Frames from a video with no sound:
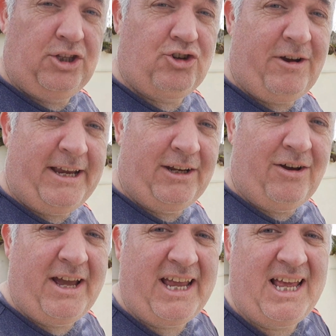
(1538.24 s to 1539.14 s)
untrained
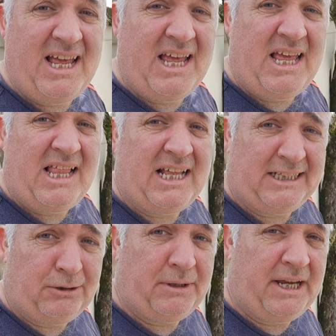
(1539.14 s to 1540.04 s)
eye,
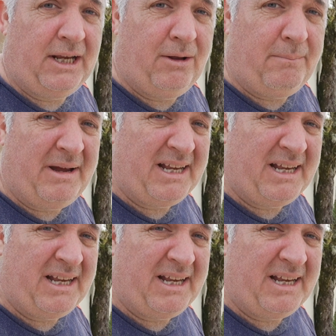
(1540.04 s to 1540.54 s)
that's looking a lot